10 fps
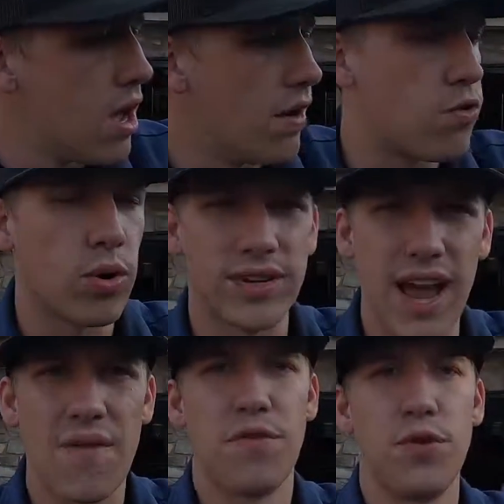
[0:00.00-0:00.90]
Of course, I
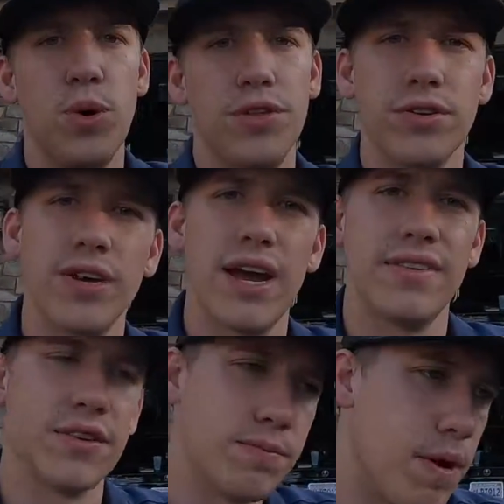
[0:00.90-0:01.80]
have a few other
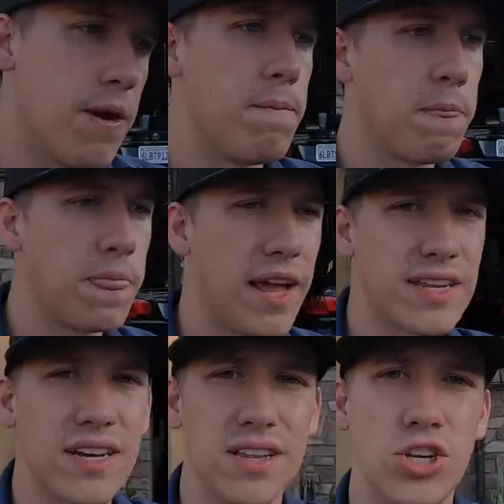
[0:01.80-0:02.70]
sizes, but
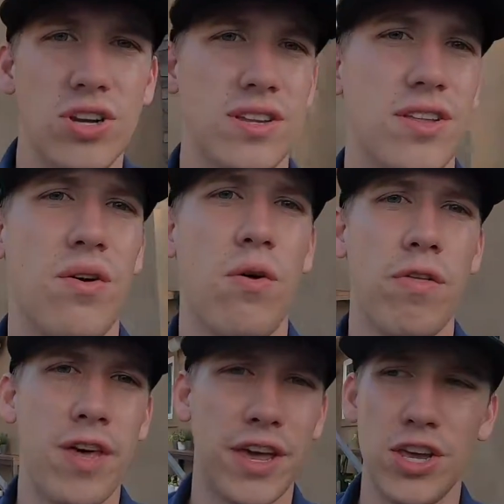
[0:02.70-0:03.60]
that's kind of the gist of the whole
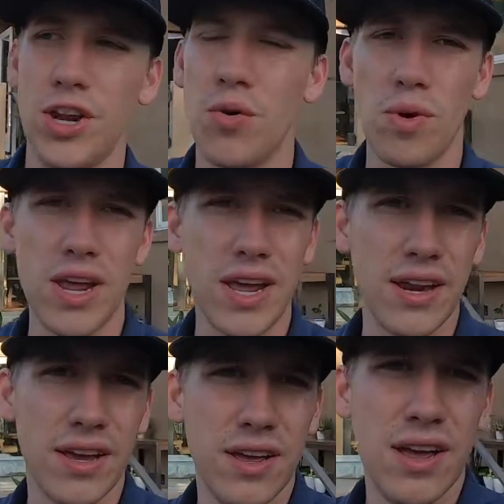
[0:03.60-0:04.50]
thing. You don't
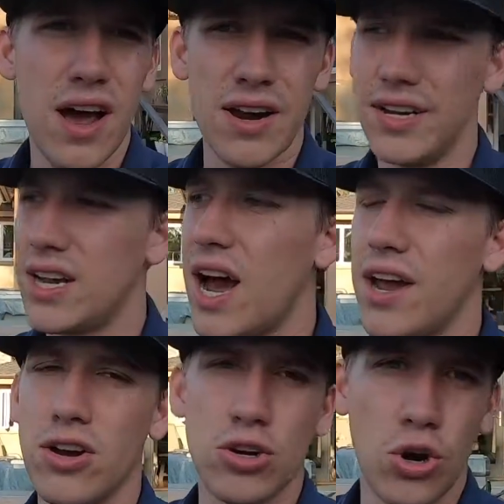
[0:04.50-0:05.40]
need an
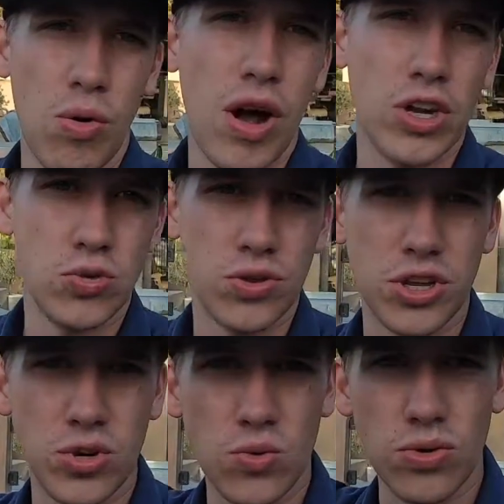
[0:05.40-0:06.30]
entire garage worth
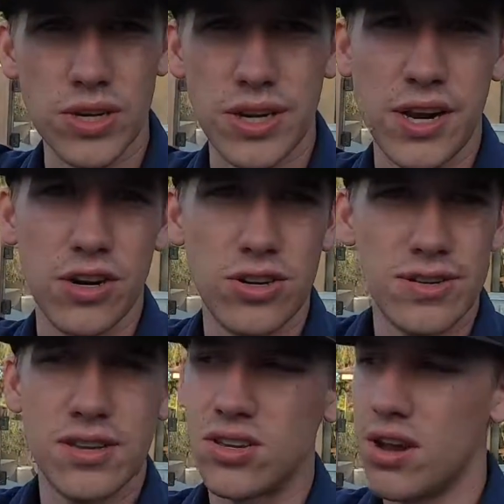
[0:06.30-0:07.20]
of tools in here,
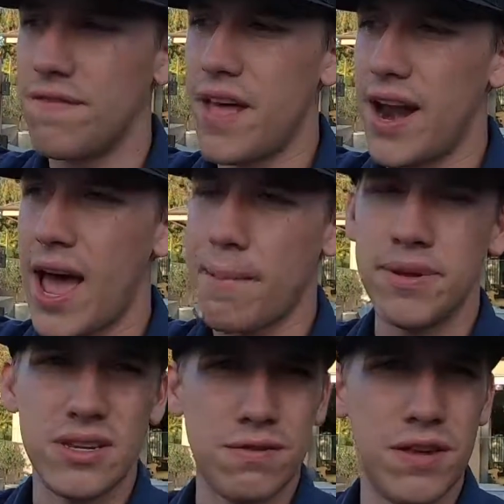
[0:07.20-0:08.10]
just the stuff that
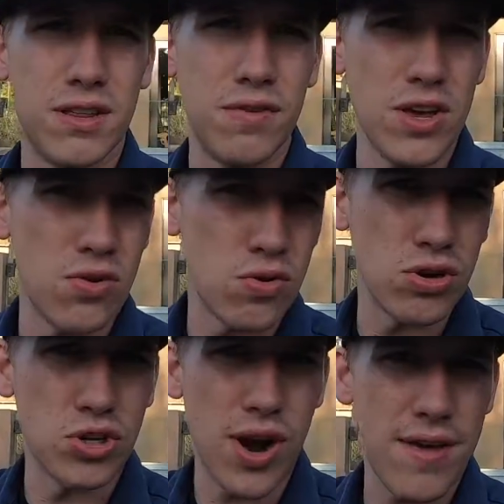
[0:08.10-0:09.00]
happens to fit the vehicle
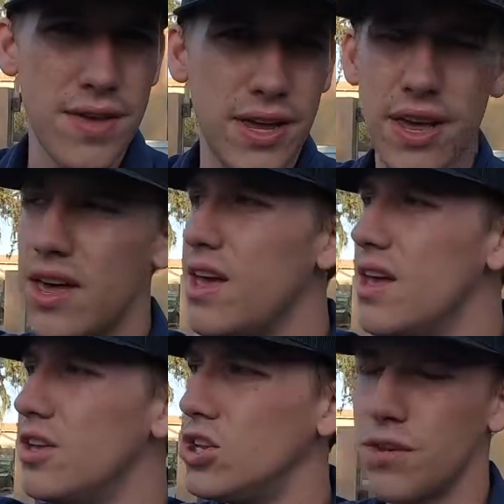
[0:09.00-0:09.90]
you're driving,
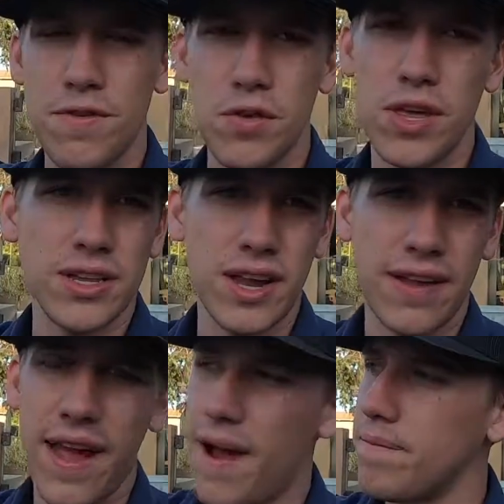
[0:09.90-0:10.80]
just a few things
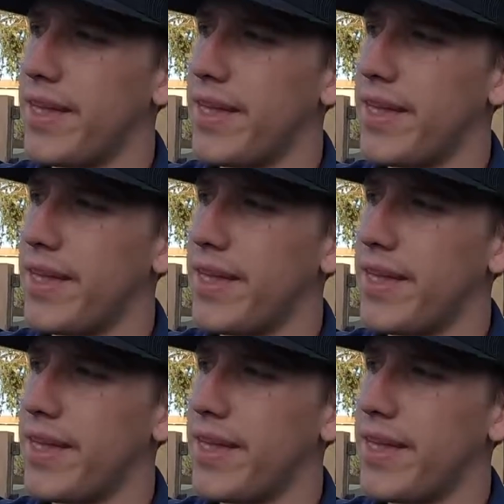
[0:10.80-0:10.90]
like that.